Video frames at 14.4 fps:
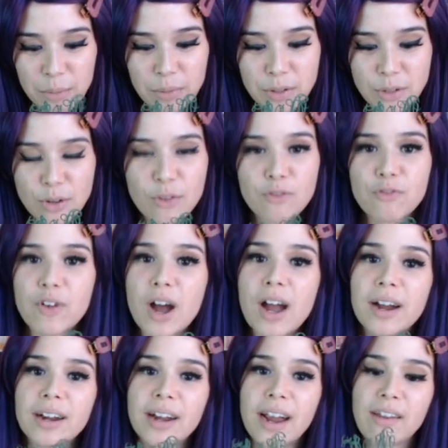But so
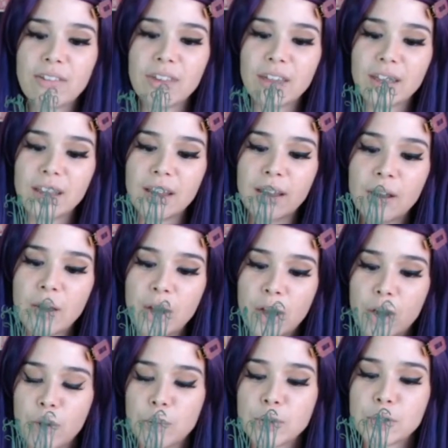far, I feel like
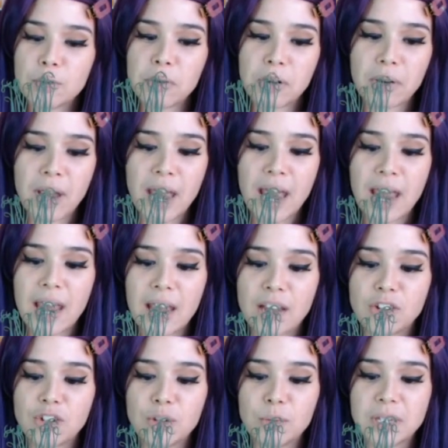we're doing okay.
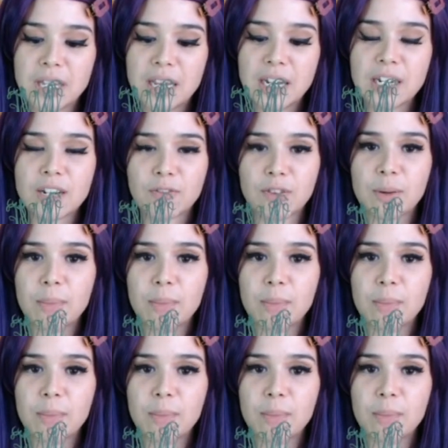She was in a different